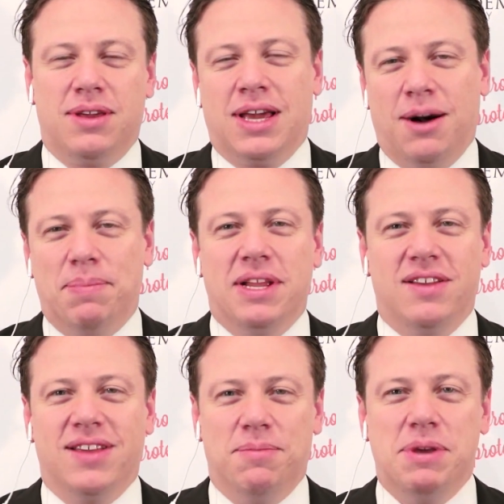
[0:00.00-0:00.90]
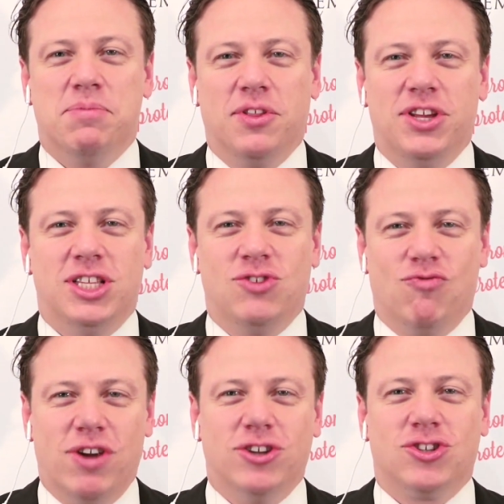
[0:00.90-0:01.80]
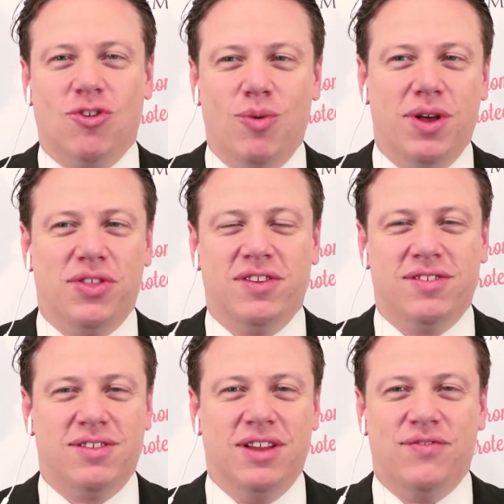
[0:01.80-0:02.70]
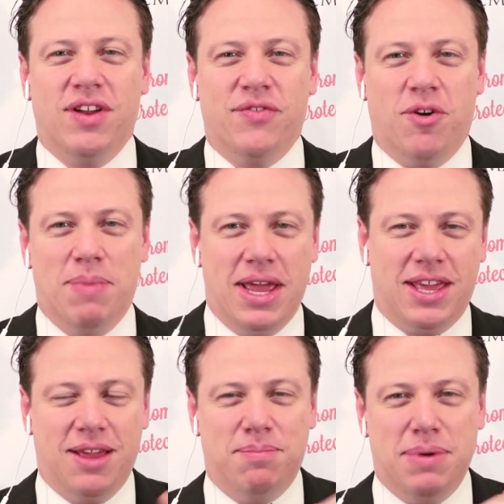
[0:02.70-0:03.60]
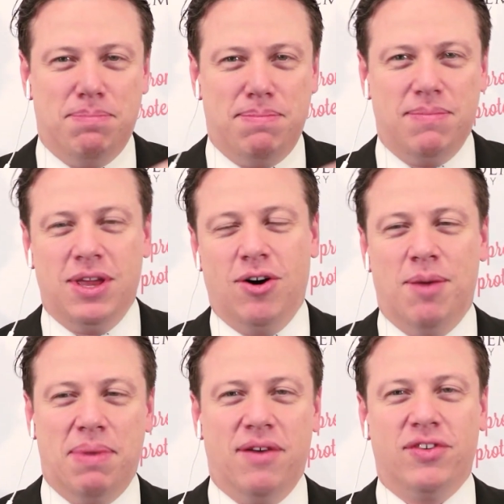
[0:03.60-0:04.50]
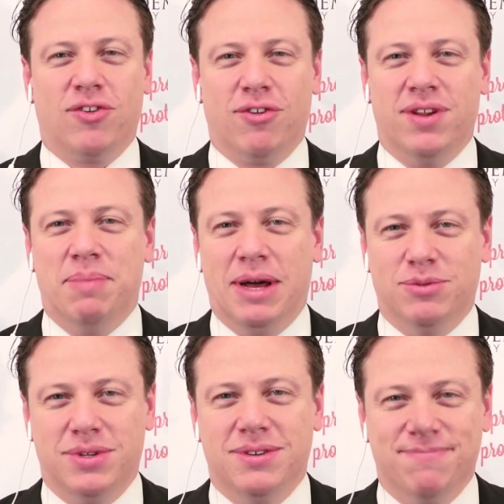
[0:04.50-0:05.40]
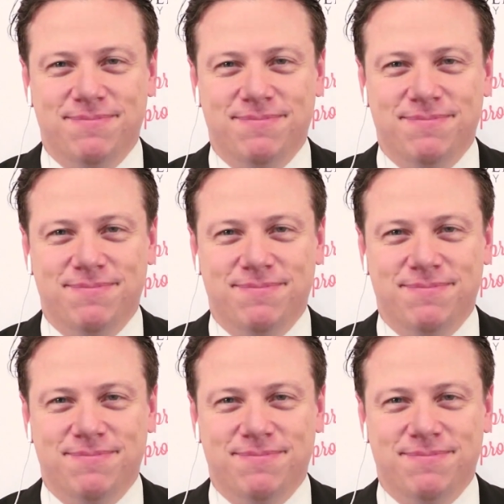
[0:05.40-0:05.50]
companies and people need to register with as if they're making above a certain amount.